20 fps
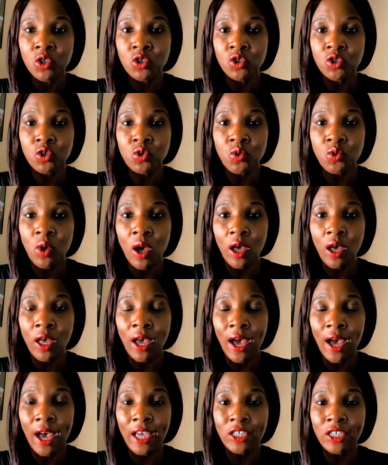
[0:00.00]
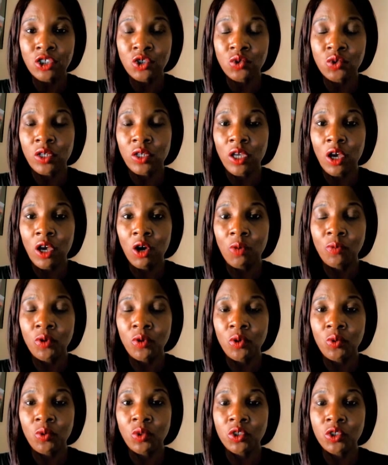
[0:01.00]
to guide you and
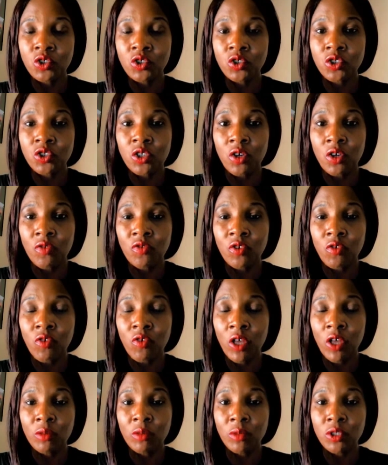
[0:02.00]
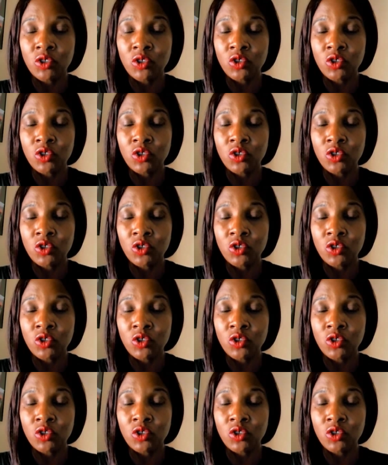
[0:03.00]
help you with your self-development.